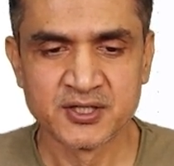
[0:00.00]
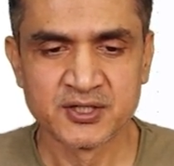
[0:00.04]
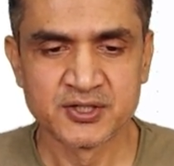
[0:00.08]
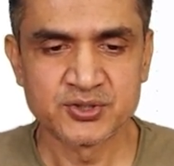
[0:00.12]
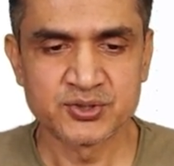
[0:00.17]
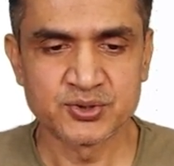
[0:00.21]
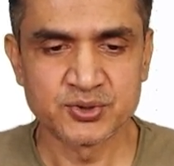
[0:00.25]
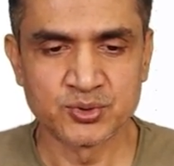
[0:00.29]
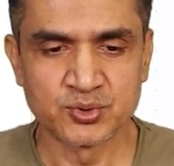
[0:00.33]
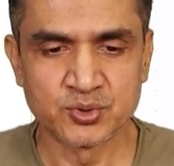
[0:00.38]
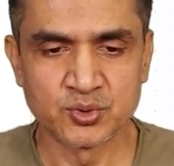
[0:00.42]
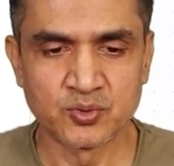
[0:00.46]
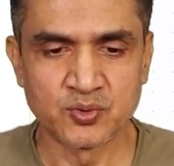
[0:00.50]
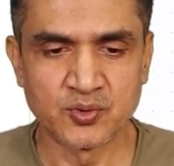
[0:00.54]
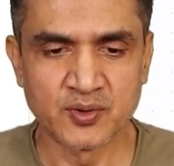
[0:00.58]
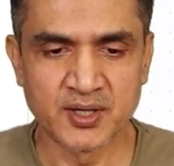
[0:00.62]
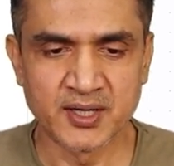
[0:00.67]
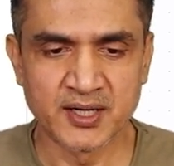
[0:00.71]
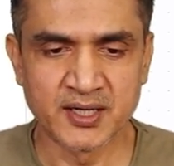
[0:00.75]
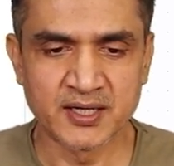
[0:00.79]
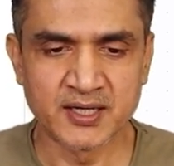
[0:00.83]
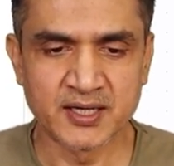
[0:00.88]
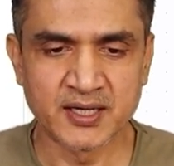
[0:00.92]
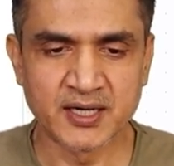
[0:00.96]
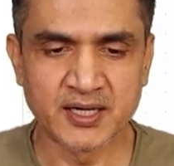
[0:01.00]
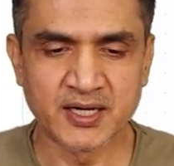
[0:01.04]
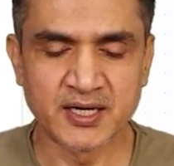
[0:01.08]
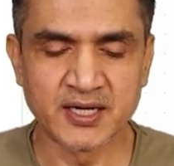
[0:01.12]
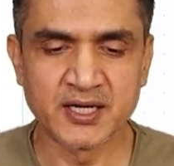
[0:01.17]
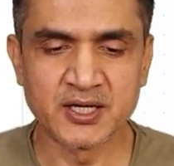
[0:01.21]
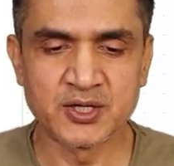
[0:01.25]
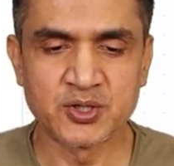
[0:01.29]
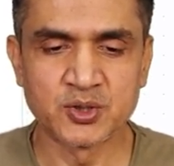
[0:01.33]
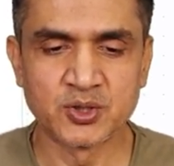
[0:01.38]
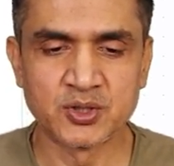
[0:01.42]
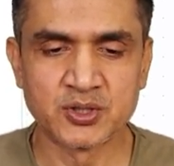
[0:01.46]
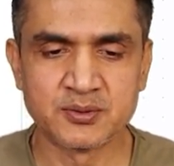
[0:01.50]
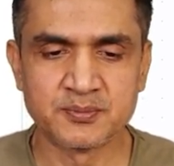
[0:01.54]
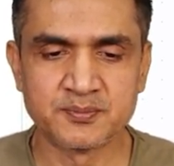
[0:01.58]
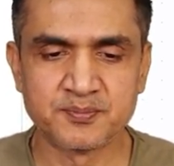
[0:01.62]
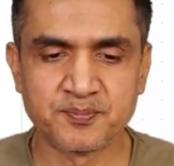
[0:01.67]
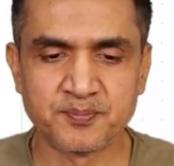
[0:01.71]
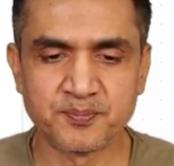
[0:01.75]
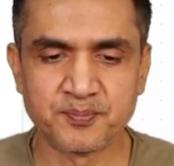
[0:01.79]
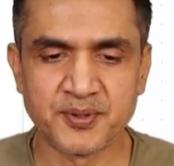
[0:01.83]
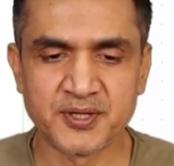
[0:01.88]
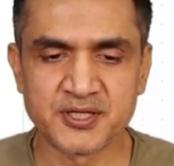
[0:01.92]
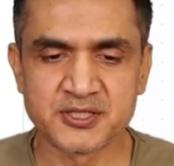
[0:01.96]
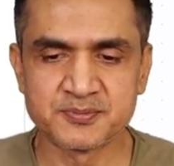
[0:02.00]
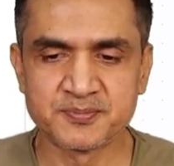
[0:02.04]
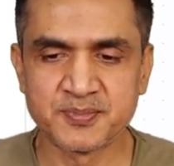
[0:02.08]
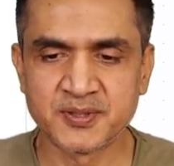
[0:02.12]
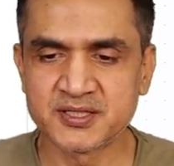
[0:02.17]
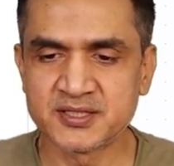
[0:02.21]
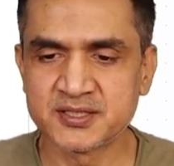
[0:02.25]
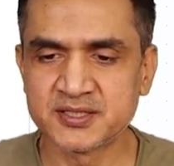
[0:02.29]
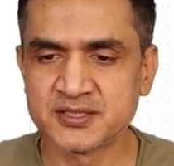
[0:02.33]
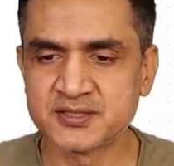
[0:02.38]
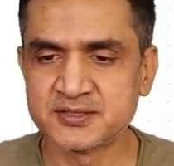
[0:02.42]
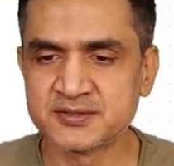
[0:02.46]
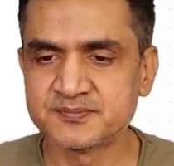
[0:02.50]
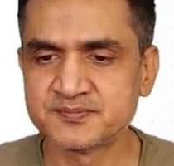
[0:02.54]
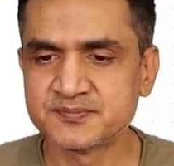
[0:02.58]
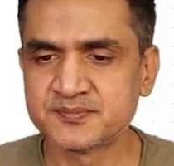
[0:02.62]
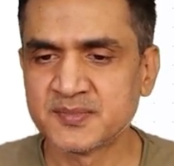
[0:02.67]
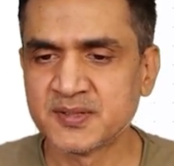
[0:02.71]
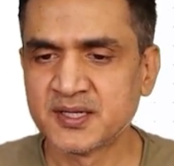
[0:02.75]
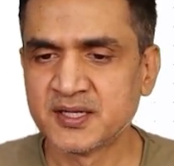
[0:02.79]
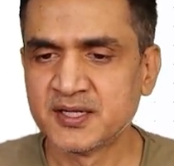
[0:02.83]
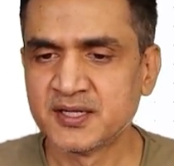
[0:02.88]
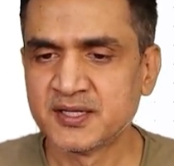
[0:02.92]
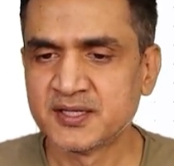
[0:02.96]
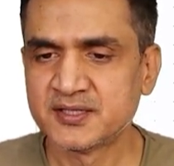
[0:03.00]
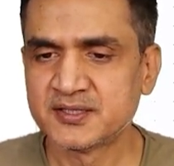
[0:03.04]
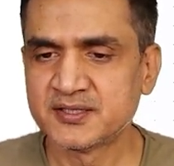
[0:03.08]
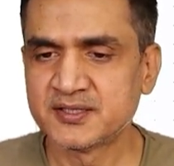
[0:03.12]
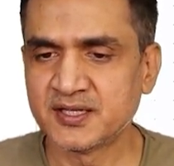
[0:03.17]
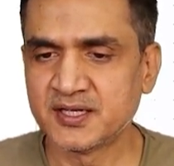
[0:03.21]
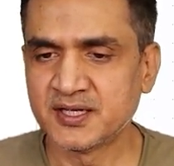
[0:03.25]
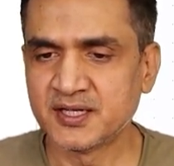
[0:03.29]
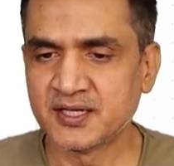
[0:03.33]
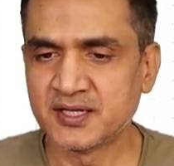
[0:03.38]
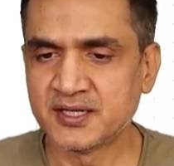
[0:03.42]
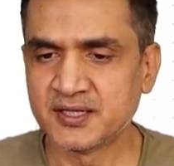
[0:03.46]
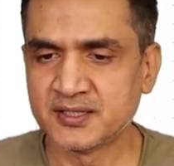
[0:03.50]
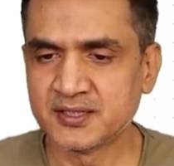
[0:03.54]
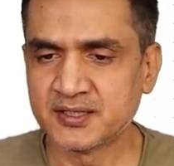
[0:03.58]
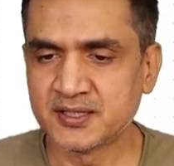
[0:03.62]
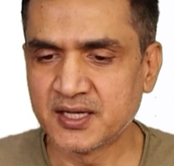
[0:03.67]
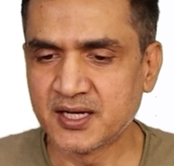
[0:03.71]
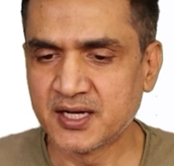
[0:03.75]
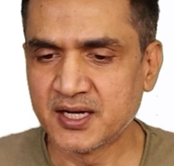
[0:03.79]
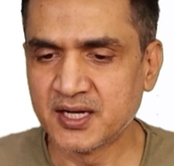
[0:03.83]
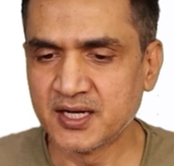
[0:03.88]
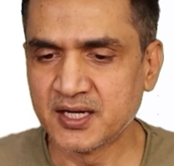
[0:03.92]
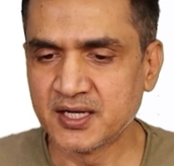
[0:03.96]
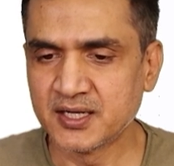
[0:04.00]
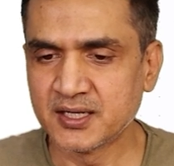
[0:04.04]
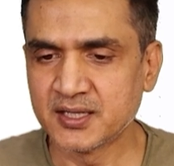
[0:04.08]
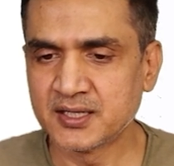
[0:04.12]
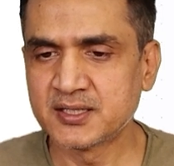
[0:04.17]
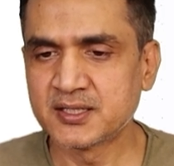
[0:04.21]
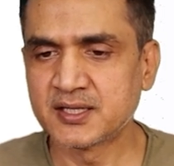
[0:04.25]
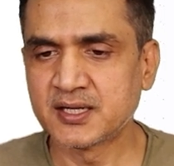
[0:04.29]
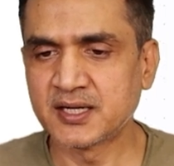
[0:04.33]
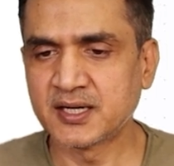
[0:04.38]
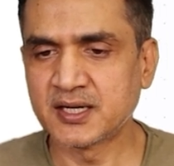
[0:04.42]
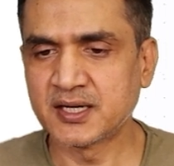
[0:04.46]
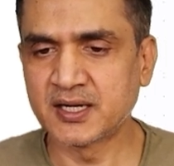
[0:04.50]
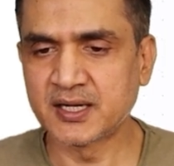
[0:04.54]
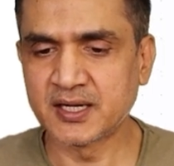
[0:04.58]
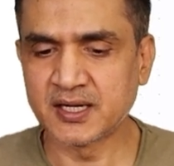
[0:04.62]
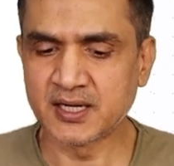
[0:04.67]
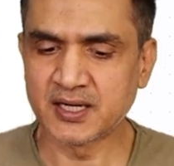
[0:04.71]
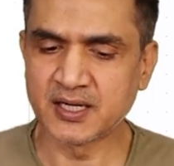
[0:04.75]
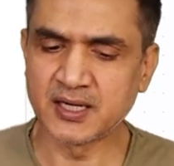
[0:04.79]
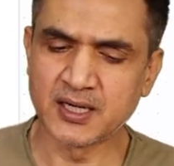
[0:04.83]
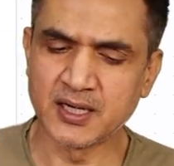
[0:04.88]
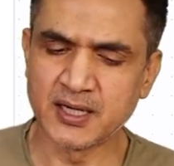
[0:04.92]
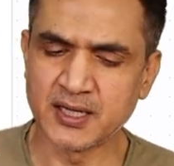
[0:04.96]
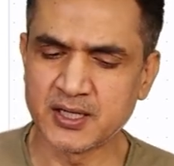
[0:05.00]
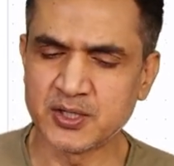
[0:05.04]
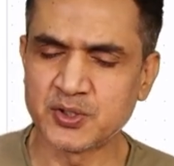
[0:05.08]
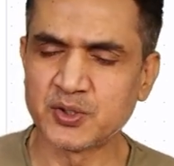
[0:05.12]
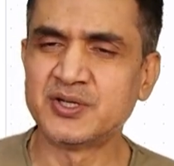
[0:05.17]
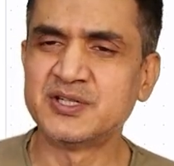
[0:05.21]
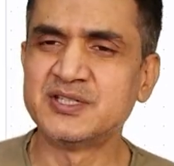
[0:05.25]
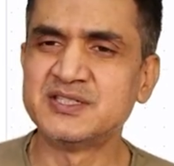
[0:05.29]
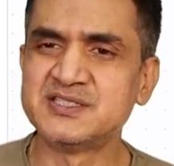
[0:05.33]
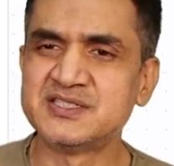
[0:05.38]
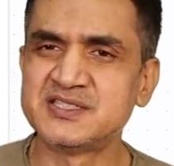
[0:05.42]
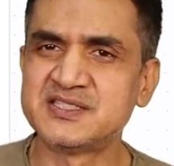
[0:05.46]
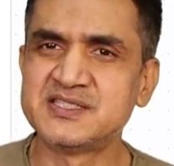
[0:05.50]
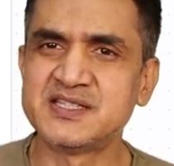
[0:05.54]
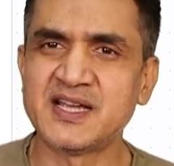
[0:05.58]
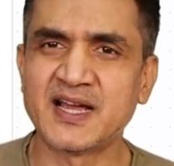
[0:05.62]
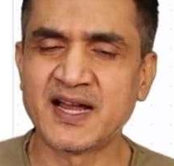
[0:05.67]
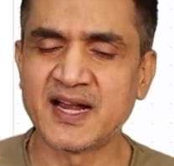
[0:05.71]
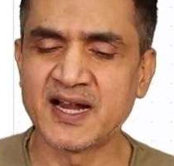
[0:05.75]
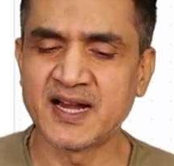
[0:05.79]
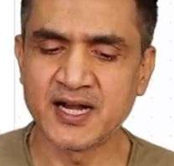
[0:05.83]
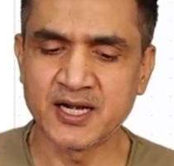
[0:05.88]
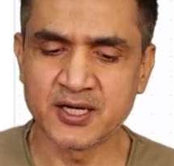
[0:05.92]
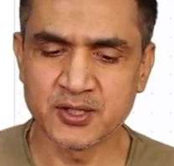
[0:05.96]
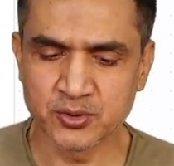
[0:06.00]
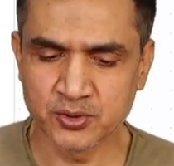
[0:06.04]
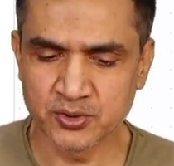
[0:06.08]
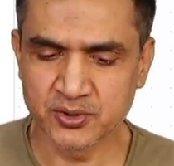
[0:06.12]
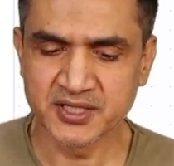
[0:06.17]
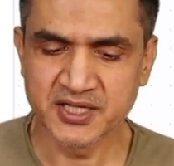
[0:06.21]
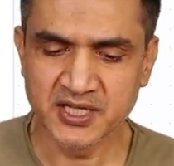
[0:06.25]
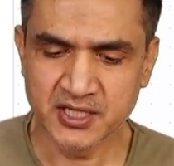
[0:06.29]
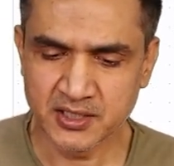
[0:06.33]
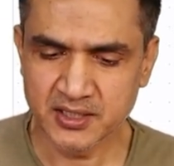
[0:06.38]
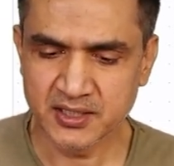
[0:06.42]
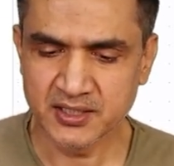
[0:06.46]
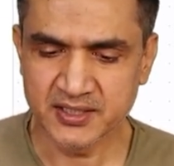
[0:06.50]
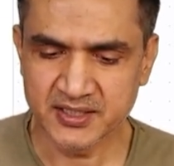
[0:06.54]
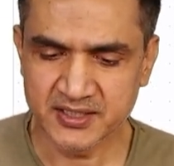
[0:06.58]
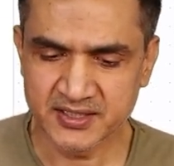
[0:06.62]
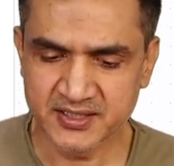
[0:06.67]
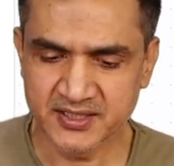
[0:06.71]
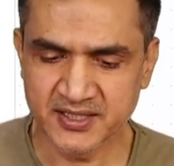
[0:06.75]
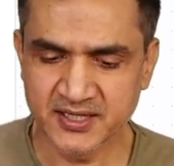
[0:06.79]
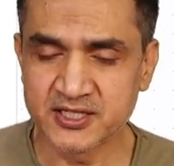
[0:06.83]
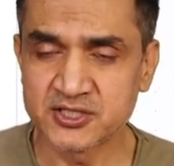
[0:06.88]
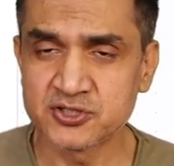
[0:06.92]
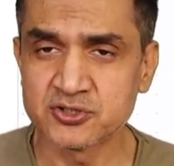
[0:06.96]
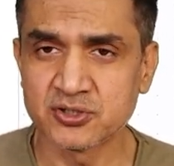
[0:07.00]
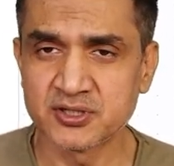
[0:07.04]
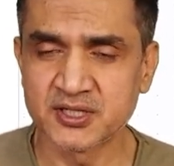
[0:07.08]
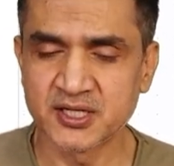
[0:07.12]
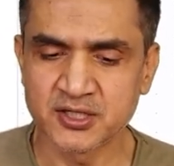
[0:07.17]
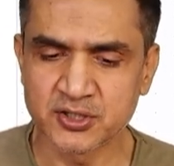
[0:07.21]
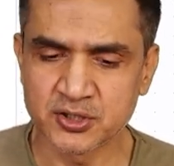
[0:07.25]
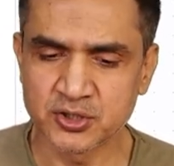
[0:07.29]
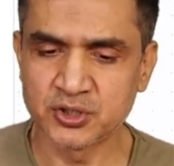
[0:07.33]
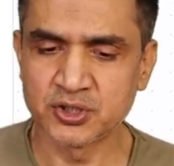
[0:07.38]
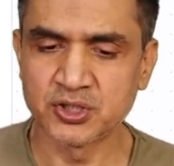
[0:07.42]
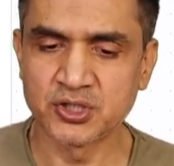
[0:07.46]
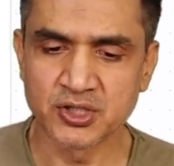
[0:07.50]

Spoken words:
So I'll click on plus button, then I'll click on chat or AI, so that